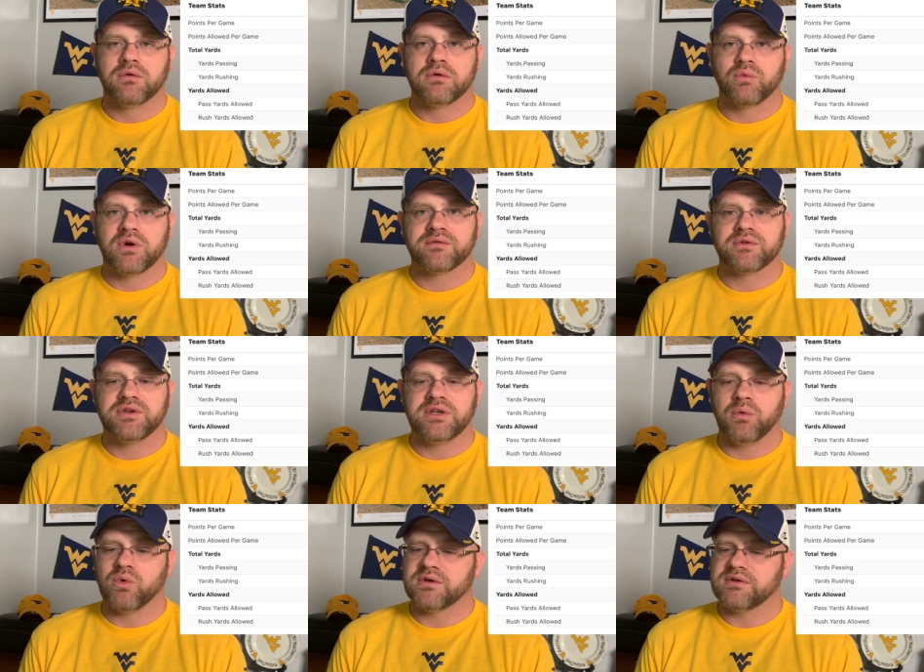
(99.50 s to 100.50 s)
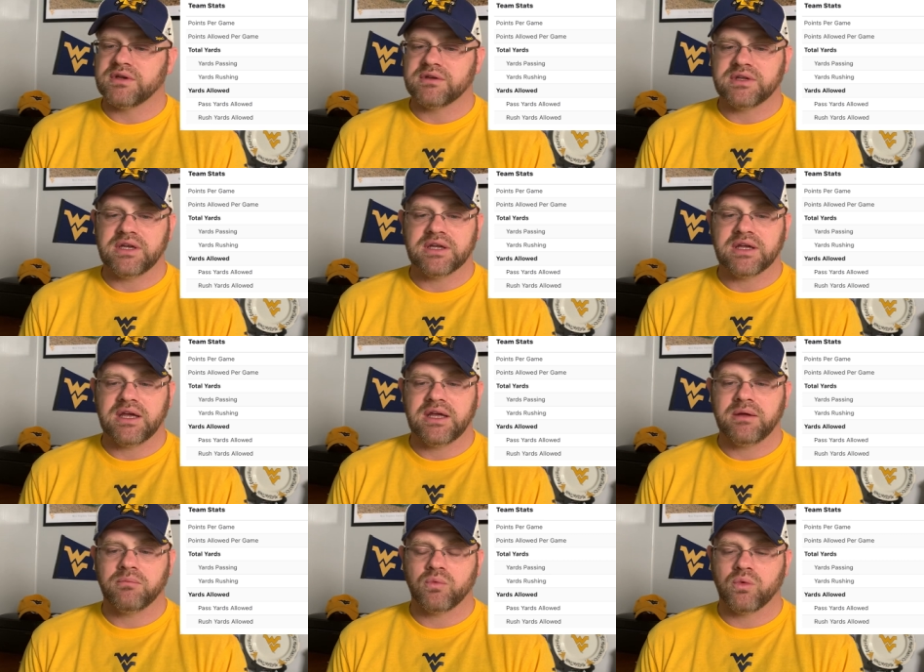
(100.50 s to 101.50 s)
West Virginia 116 a
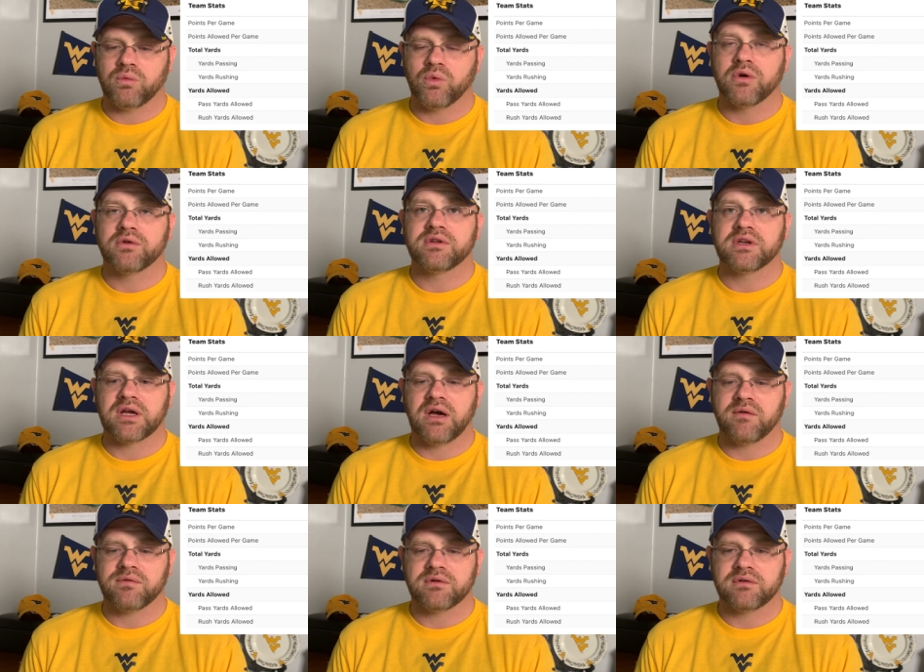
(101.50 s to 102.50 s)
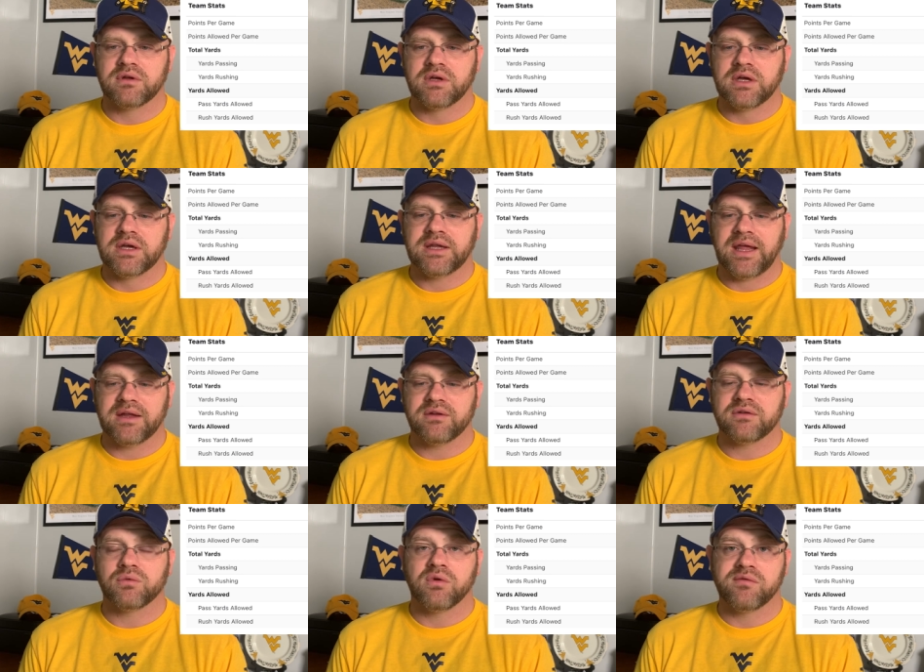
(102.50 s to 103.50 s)
game, worst in the conference.
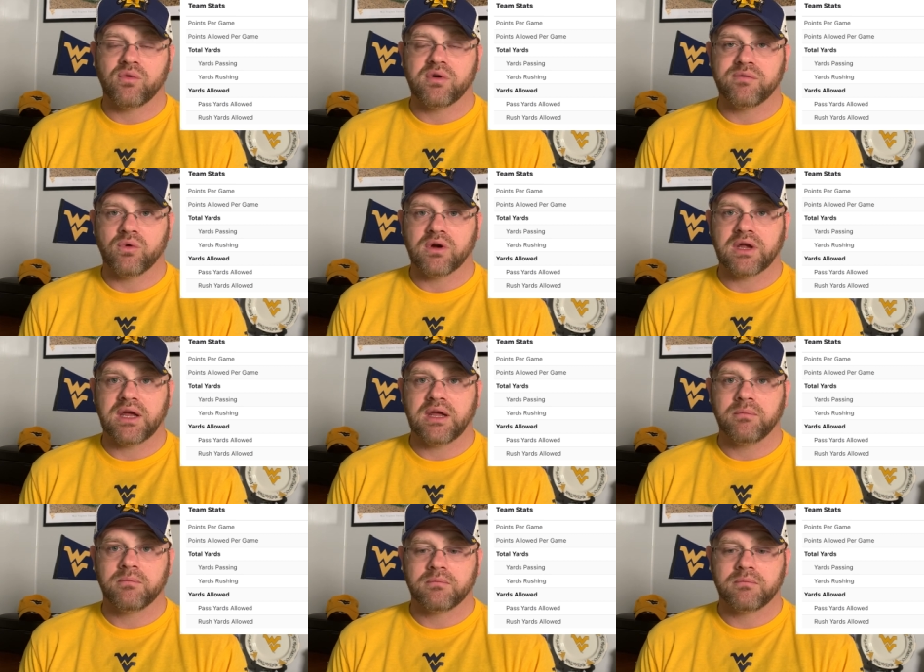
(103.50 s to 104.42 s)
Kansas 144 a game.